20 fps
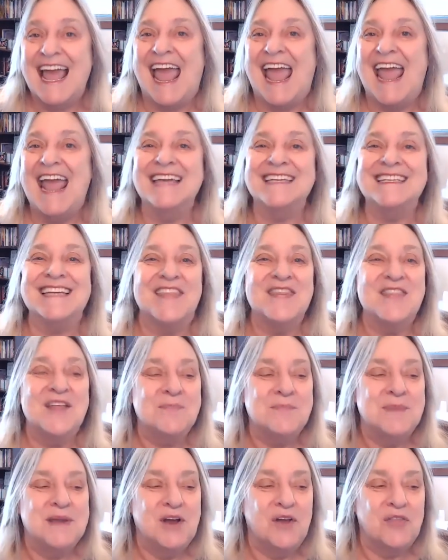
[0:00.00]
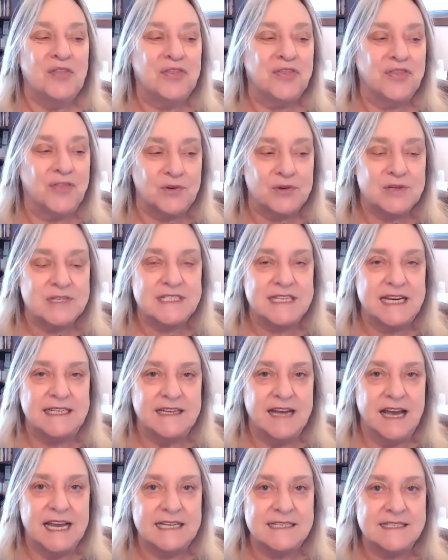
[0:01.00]
and they'll be on Thursday
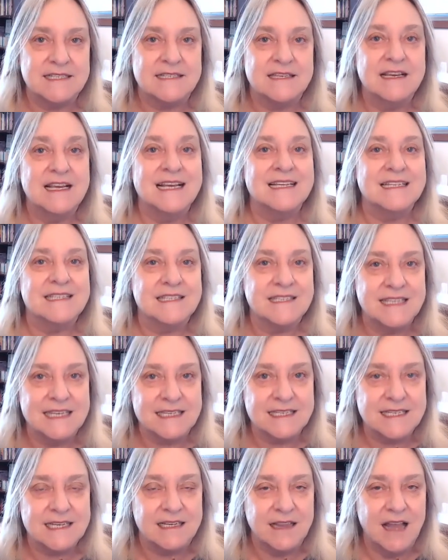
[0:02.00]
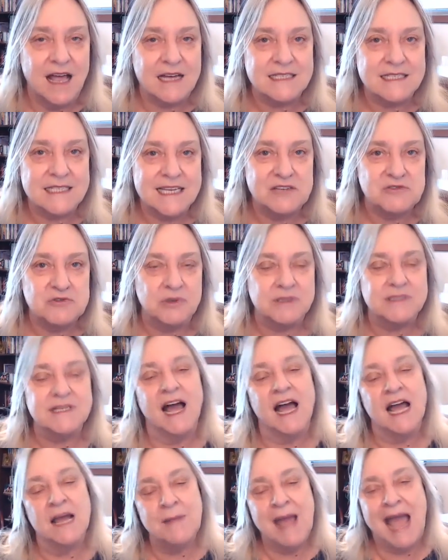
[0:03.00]
nights, 6 o'clock Central
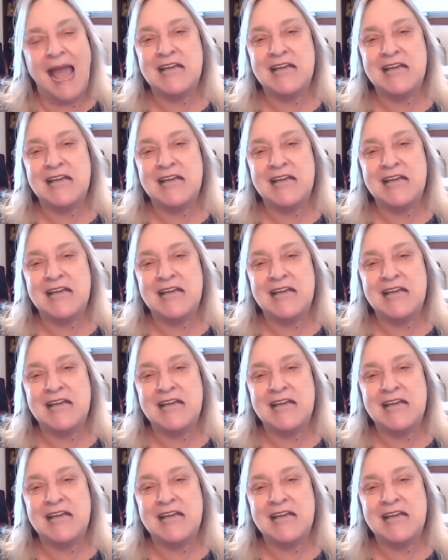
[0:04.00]
Time.